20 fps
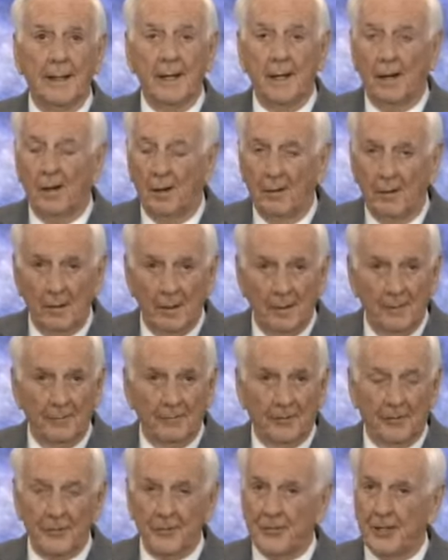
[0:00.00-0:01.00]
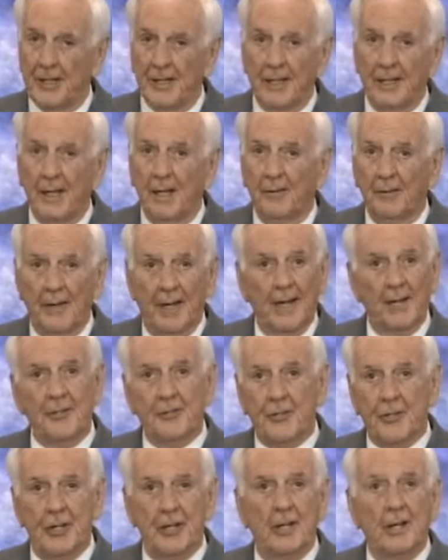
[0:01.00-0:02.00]
didn't get it all and first thing you know
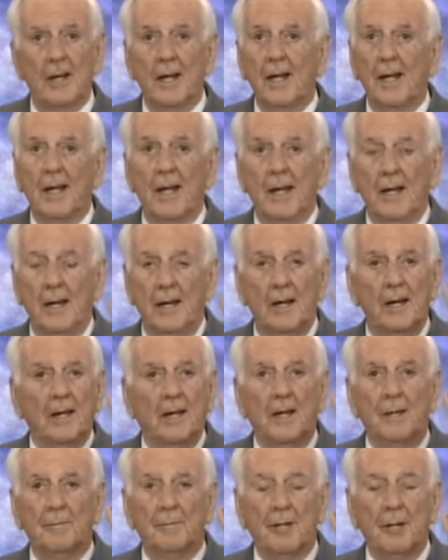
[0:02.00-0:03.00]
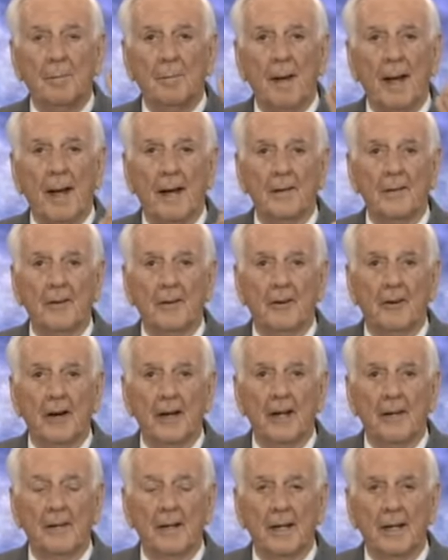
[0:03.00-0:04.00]
next year here it comes up out of the
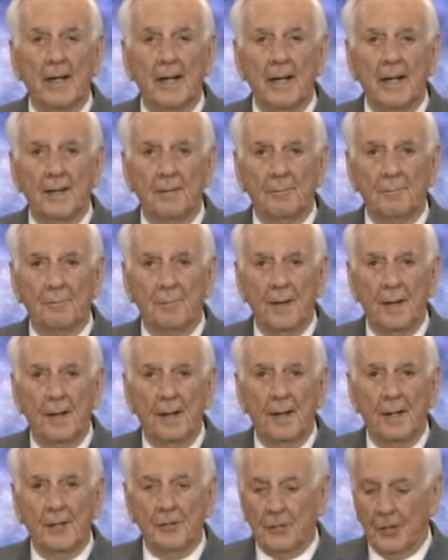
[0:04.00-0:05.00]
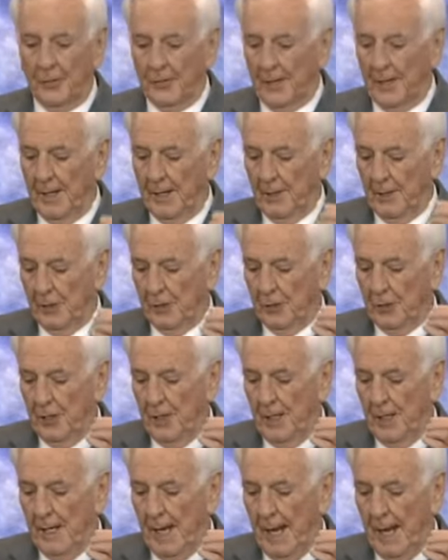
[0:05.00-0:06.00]
ground again. So then
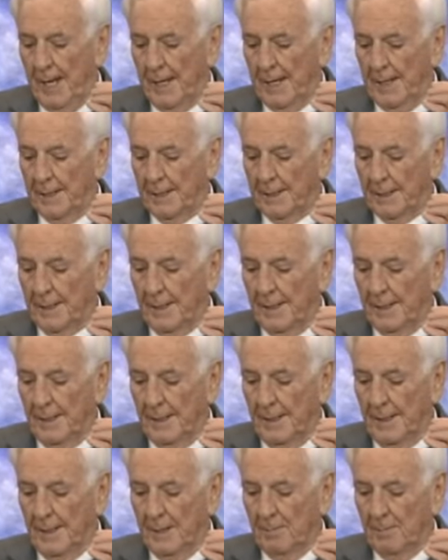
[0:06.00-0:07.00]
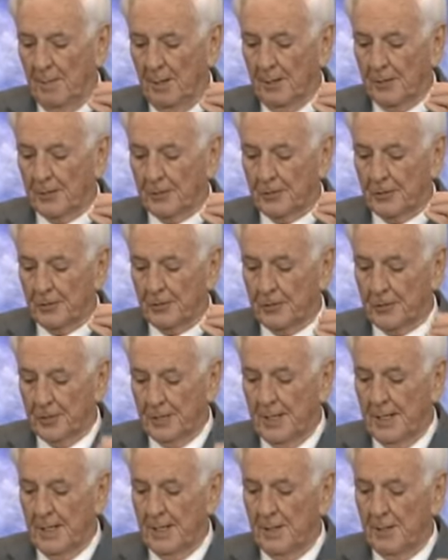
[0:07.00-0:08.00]
he has the
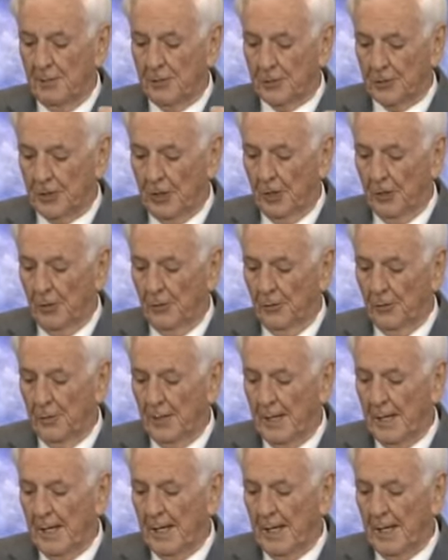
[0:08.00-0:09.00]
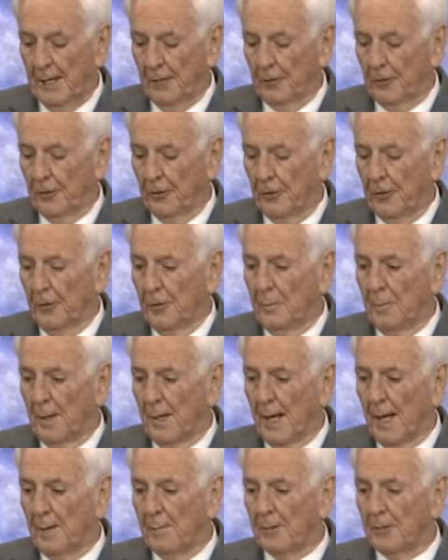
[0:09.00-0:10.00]
mustard seed sown, it
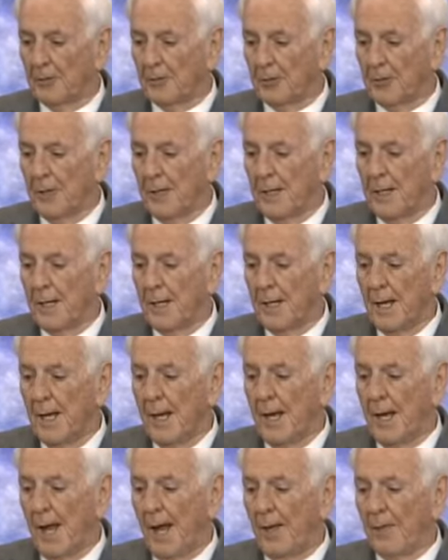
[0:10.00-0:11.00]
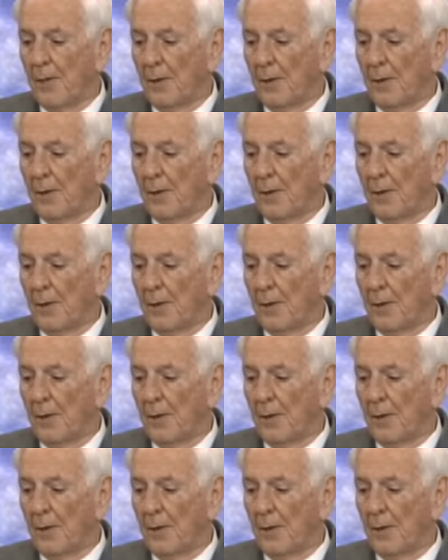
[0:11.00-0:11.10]
grew, became a tree,